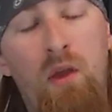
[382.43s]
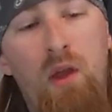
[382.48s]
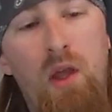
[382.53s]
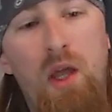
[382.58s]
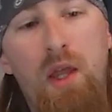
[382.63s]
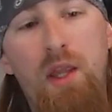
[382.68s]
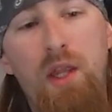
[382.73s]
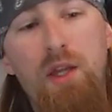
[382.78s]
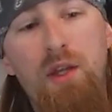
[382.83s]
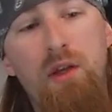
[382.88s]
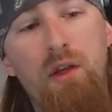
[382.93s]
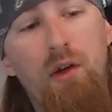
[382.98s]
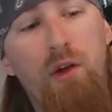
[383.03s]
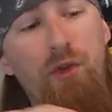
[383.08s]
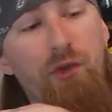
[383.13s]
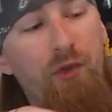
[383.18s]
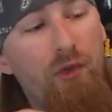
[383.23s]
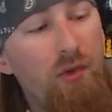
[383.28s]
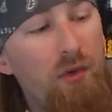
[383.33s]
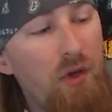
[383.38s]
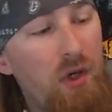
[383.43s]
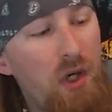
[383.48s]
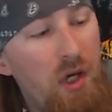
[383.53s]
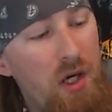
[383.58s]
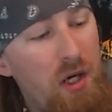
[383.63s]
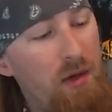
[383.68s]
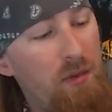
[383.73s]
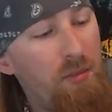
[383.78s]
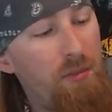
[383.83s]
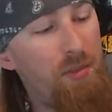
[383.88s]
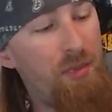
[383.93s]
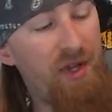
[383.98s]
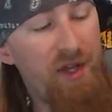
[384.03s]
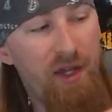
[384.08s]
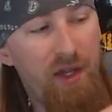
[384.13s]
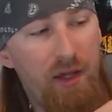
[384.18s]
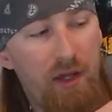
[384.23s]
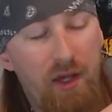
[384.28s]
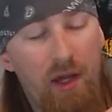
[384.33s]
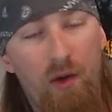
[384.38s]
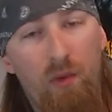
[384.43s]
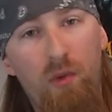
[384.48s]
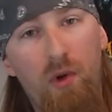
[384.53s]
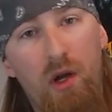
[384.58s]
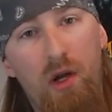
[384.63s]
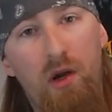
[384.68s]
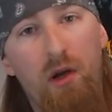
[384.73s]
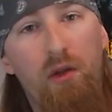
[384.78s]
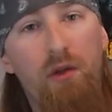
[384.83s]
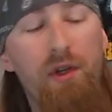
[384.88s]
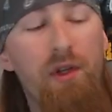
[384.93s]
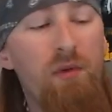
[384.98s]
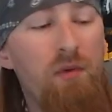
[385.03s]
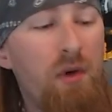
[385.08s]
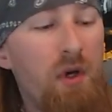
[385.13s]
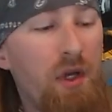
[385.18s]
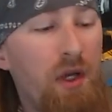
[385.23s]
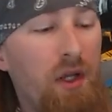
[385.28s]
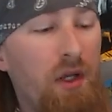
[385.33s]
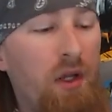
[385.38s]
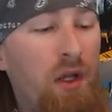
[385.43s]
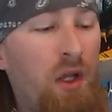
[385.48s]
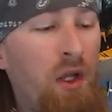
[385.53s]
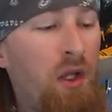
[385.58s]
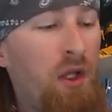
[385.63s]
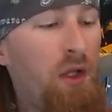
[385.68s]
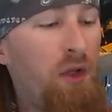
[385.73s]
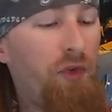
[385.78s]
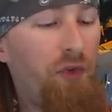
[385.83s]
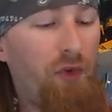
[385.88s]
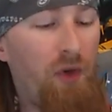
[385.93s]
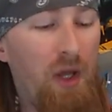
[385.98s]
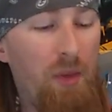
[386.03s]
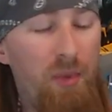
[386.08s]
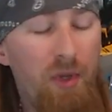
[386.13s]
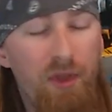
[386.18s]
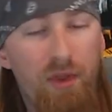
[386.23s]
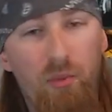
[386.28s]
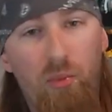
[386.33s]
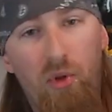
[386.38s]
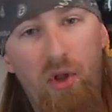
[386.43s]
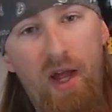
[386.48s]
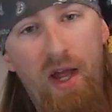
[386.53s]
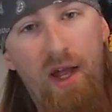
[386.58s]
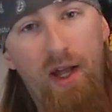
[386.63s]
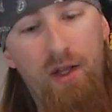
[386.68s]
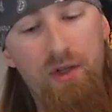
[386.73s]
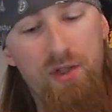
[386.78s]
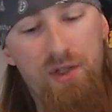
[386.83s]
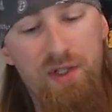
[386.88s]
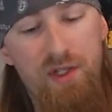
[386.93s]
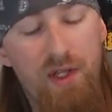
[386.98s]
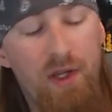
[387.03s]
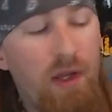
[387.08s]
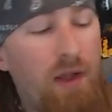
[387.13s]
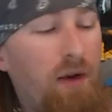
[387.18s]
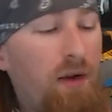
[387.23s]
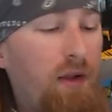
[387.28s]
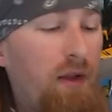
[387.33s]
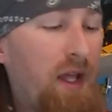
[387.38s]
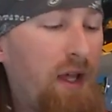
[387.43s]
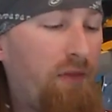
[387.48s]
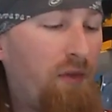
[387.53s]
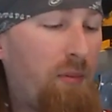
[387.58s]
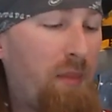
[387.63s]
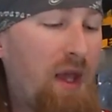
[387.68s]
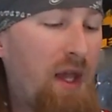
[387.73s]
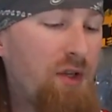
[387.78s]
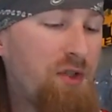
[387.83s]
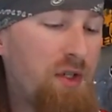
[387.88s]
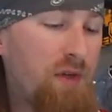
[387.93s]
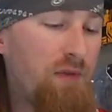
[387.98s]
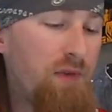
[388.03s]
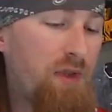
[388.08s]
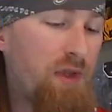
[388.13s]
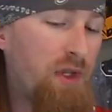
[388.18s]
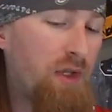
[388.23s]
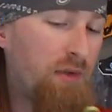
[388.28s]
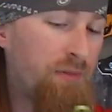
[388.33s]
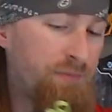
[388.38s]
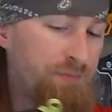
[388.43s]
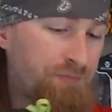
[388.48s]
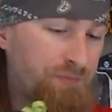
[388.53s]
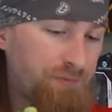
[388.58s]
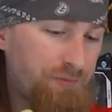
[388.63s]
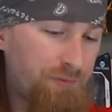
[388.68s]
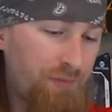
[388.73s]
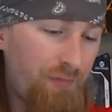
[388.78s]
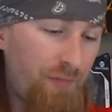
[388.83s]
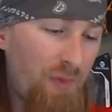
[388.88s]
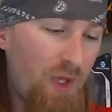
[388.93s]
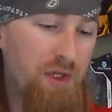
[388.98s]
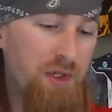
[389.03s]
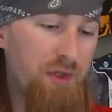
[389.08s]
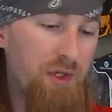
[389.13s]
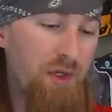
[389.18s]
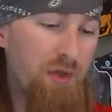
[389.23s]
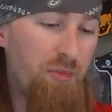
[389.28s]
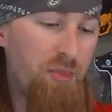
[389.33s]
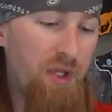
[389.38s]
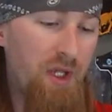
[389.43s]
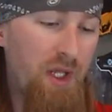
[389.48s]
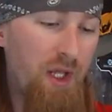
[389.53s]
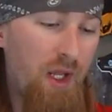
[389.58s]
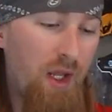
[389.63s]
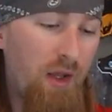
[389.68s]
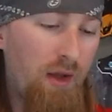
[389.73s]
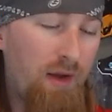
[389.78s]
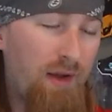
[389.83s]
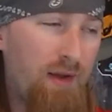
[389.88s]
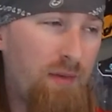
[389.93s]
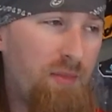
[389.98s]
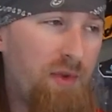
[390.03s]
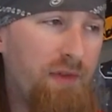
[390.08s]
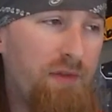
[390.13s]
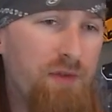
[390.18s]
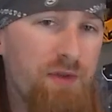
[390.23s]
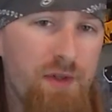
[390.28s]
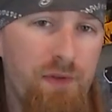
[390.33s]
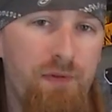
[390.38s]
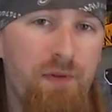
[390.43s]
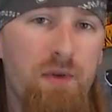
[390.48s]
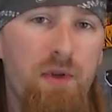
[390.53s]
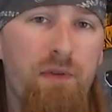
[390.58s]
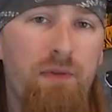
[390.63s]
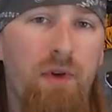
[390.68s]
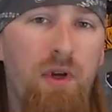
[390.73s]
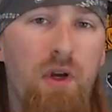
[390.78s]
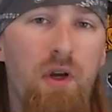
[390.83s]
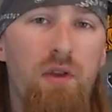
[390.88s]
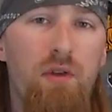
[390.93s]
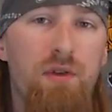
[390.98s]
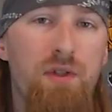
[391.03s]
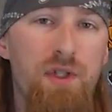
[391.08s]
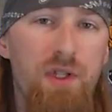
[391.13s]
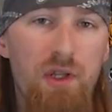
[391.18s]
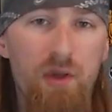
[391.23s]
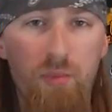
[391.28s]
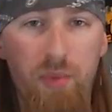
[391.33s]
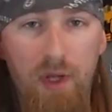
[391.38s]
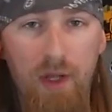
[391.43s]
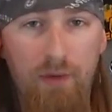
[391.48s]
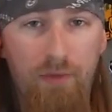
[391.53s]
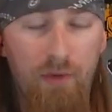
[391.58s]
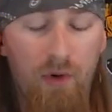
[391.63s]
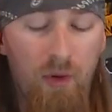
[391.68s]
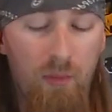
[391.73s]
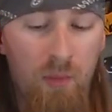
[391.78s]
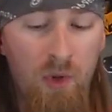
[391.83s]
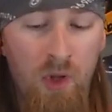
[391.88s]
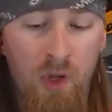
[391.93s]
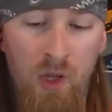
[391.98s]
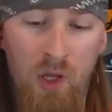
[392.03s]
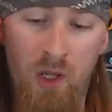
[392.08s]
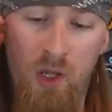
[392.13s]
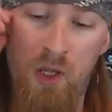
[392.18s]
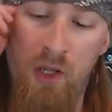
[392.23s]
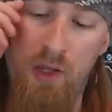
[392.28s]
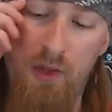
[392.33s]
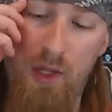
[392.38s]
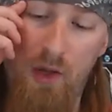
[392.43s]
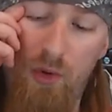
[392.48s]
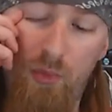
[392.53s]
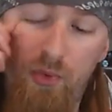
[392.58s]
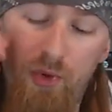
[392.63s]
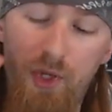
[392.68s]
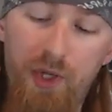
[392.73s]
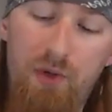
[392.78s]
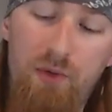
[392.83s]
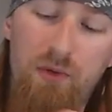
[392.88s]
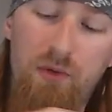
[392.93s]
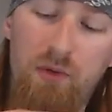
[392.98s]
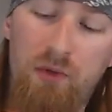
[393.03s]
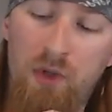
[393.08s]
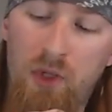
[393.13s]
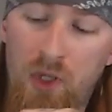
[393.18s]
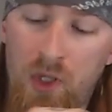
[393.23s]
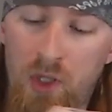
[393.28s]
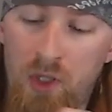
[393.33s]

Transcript: And then you can also pick kind of what color you wanted. So I picked the black just to kind of have it match everything. But you could pick, I believe there's a few different colors that you can pick from that are pretty cool.